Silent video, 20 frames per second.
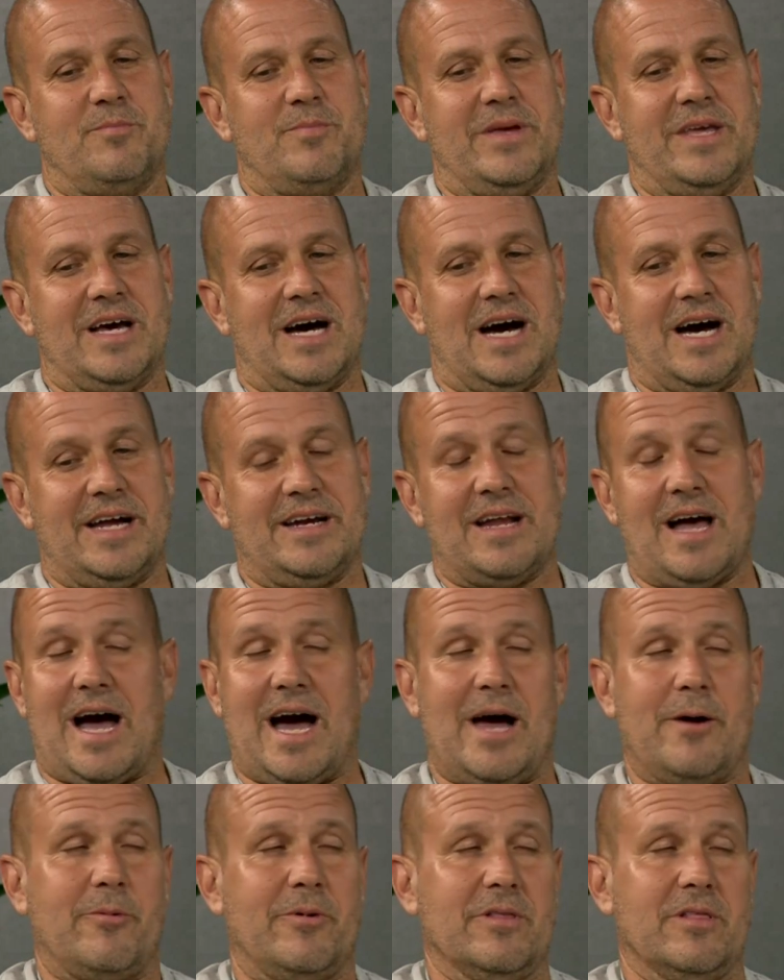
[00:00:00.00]
beyond.
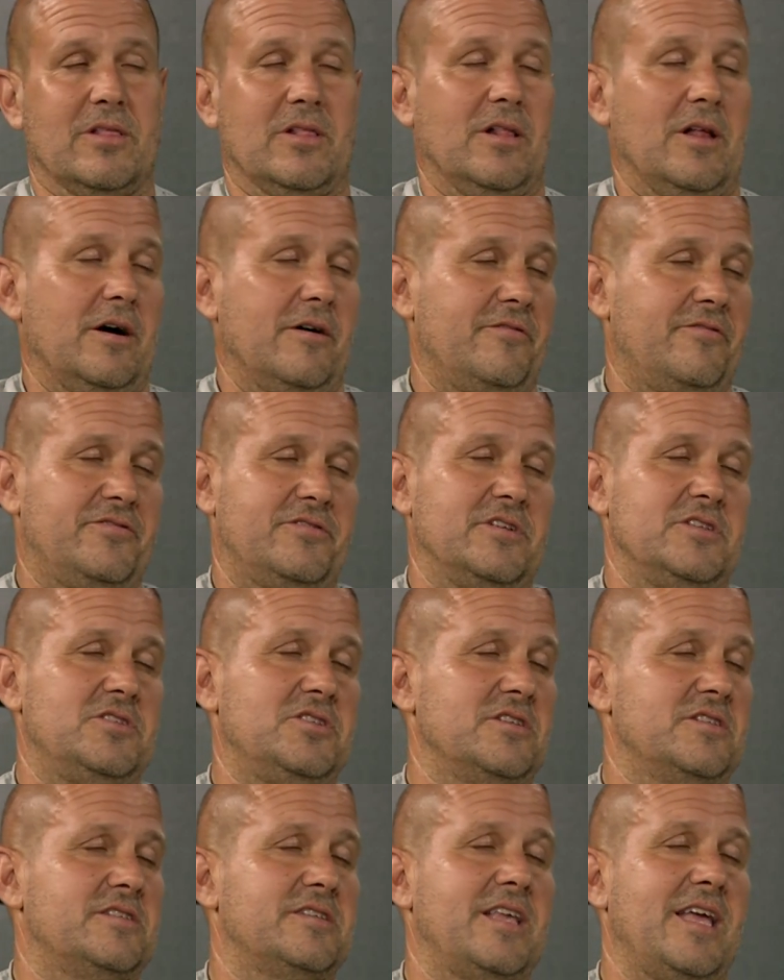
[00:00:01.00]
I would love to
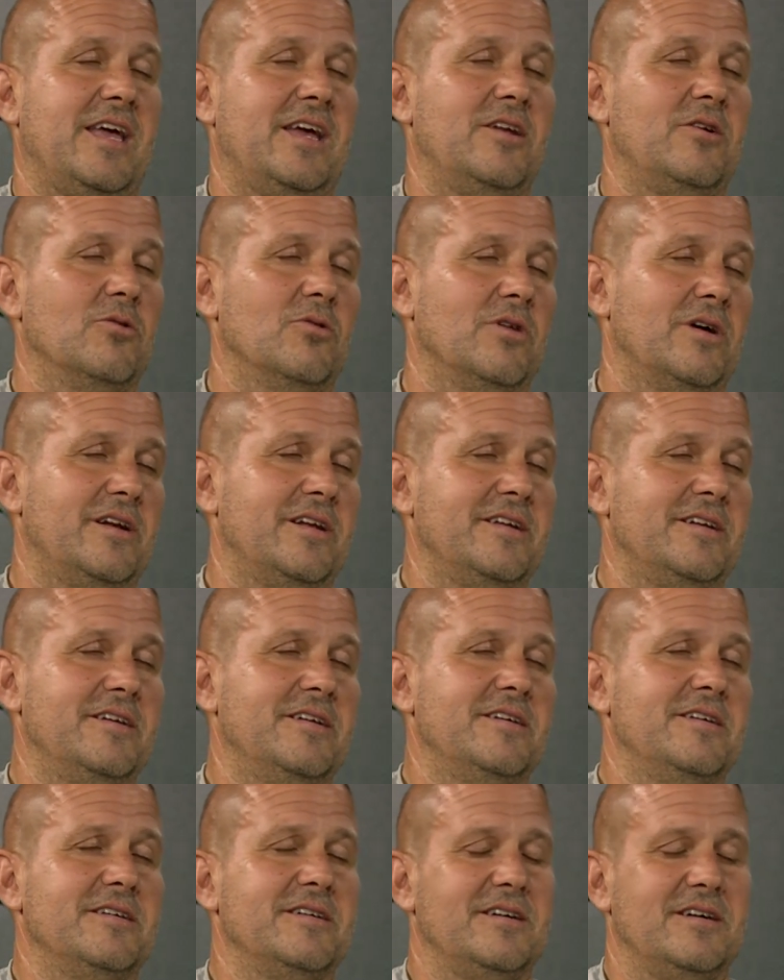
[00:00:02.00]
just stay in New London,
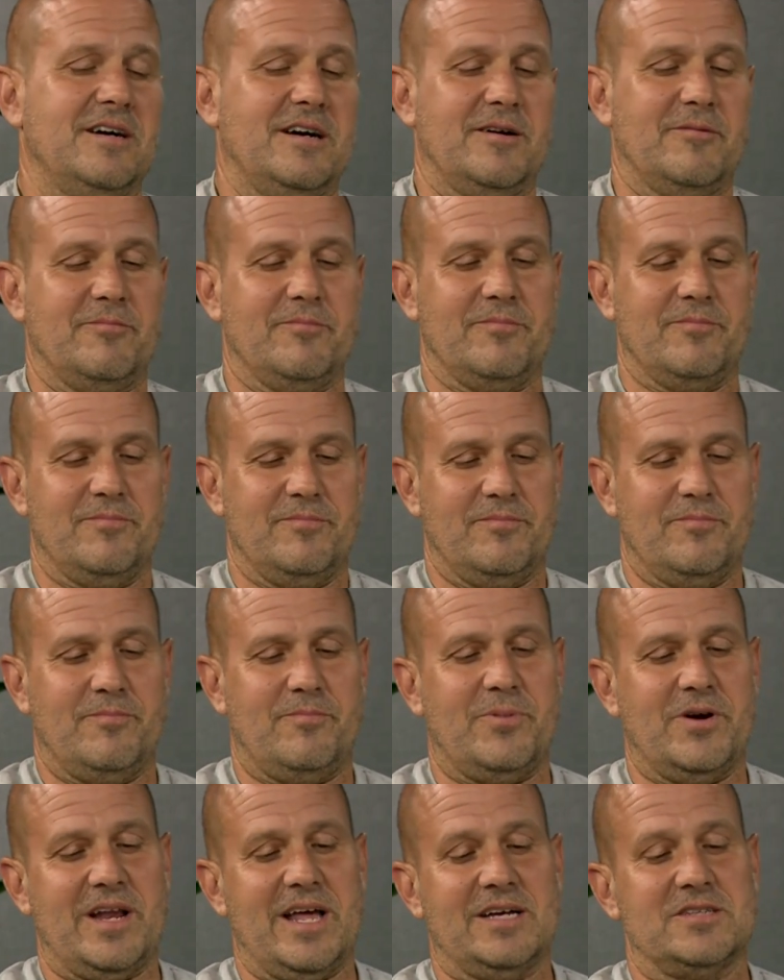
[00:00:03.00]
um,
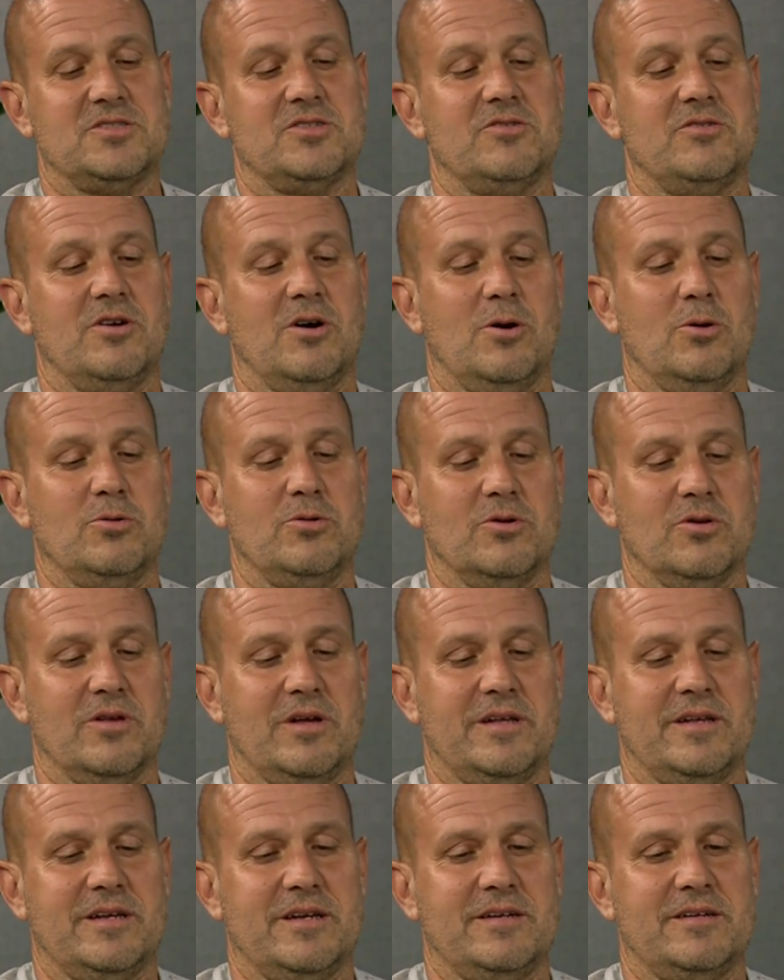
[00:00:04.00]
but as you know, New
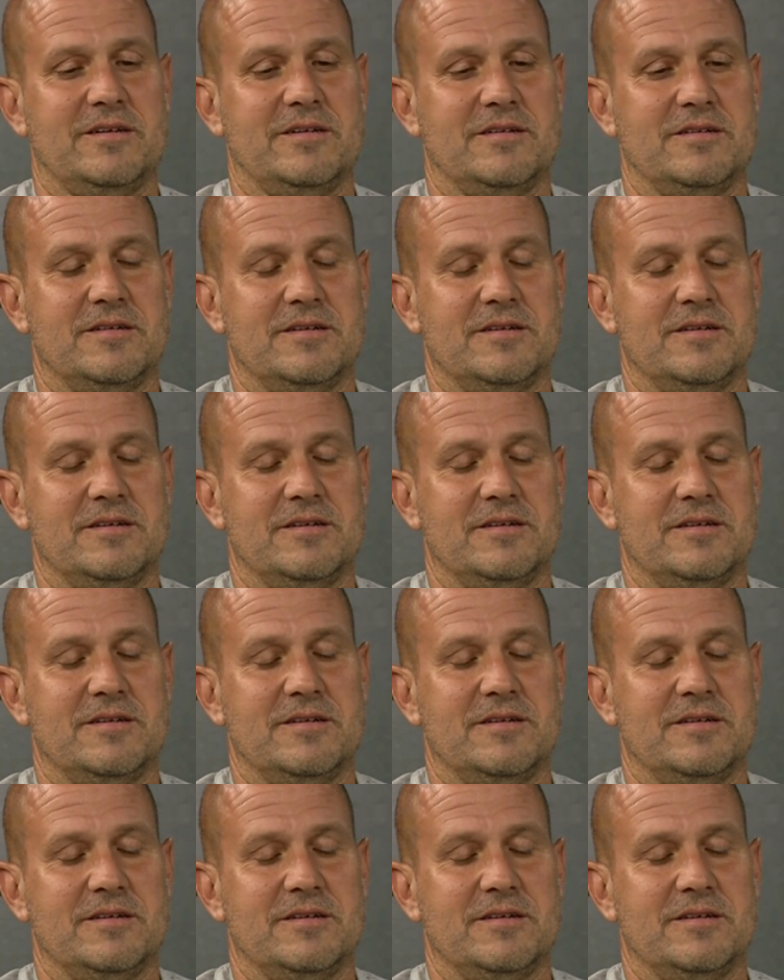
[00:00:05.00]
London